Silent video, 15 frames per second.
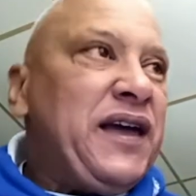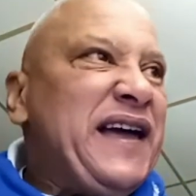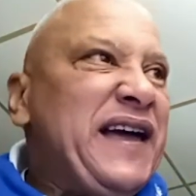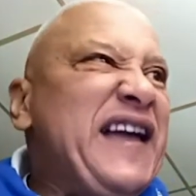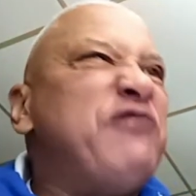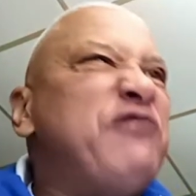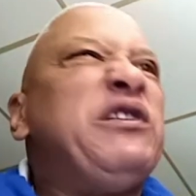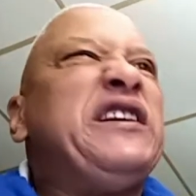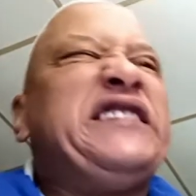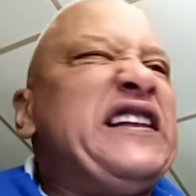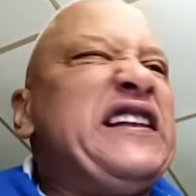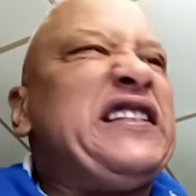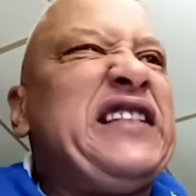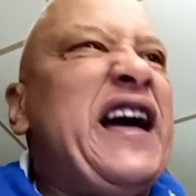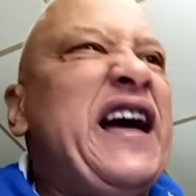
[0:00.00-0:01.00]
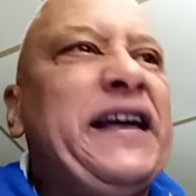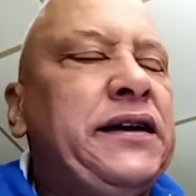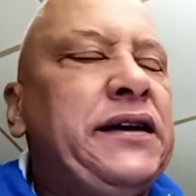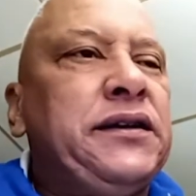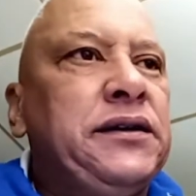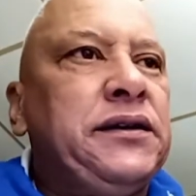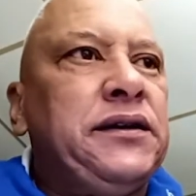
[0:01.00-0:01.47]
he really didn't
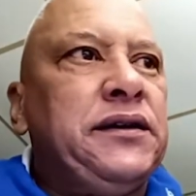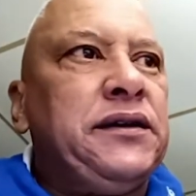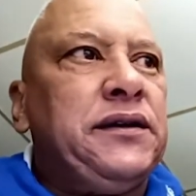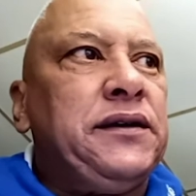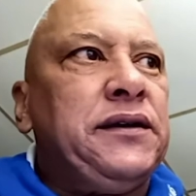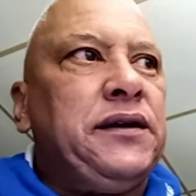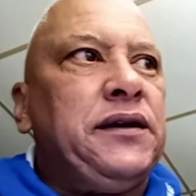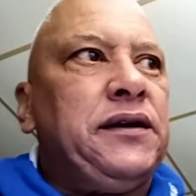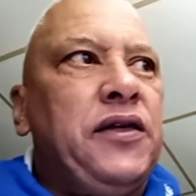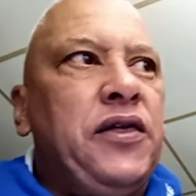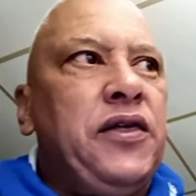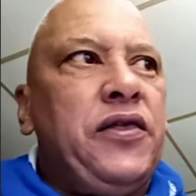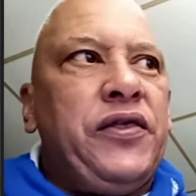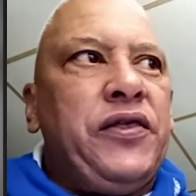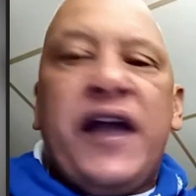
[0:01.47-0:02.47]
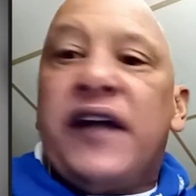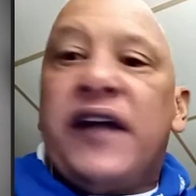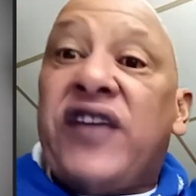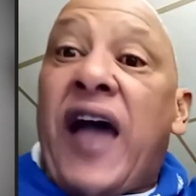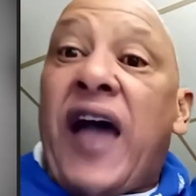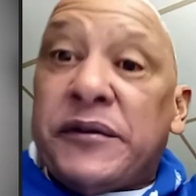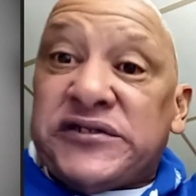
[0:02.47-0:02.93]
like the
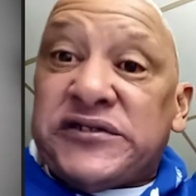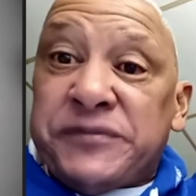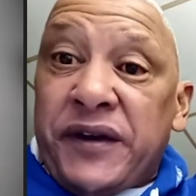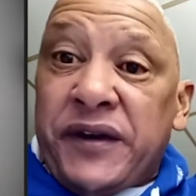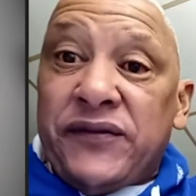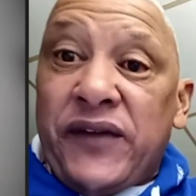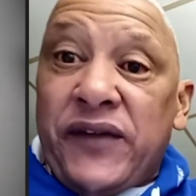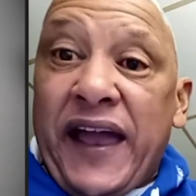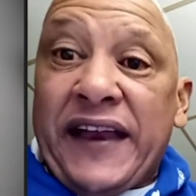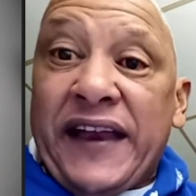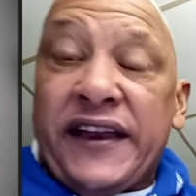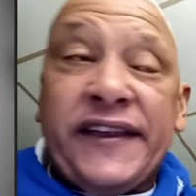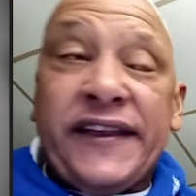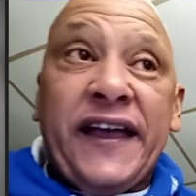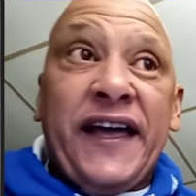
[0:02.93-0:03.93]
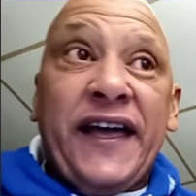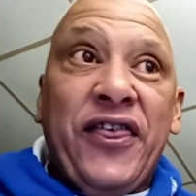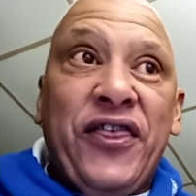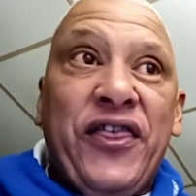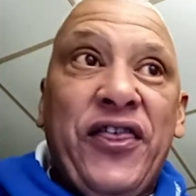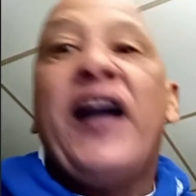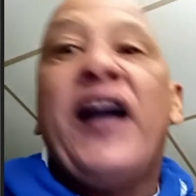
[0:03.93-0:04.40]
establishment, and
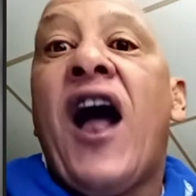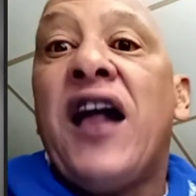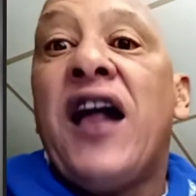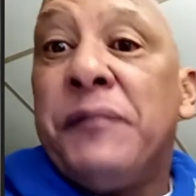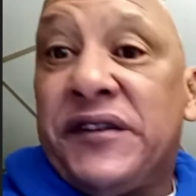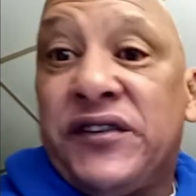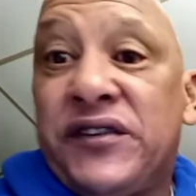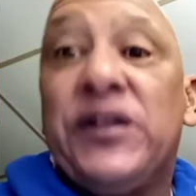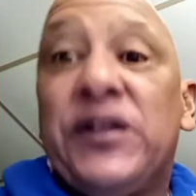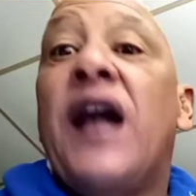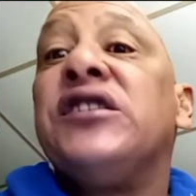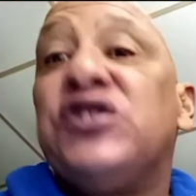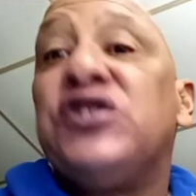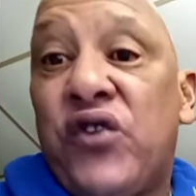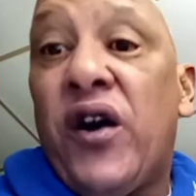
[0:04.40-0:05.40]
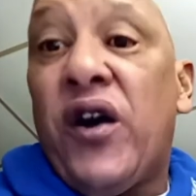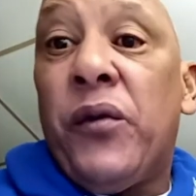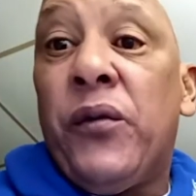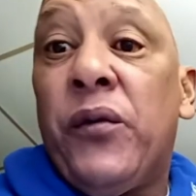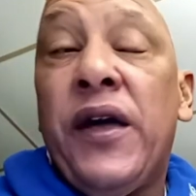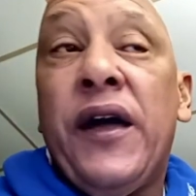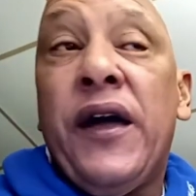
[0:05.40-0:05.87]
that got him into a lot of trouble,
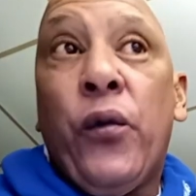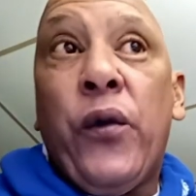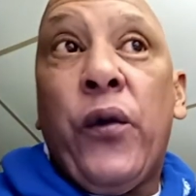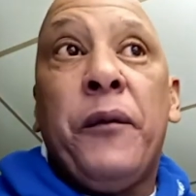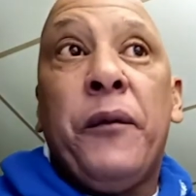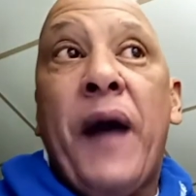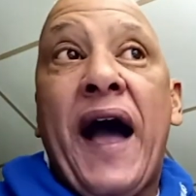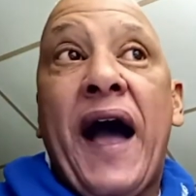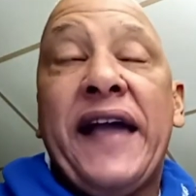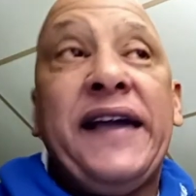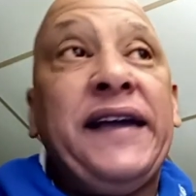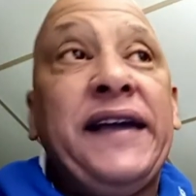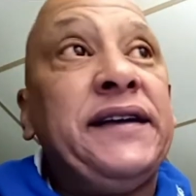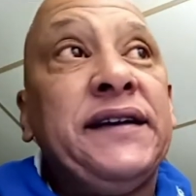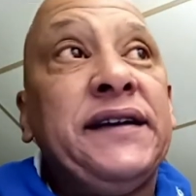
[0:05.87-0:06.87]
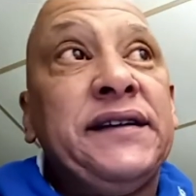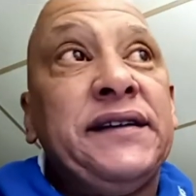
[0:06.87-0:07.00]
whereby he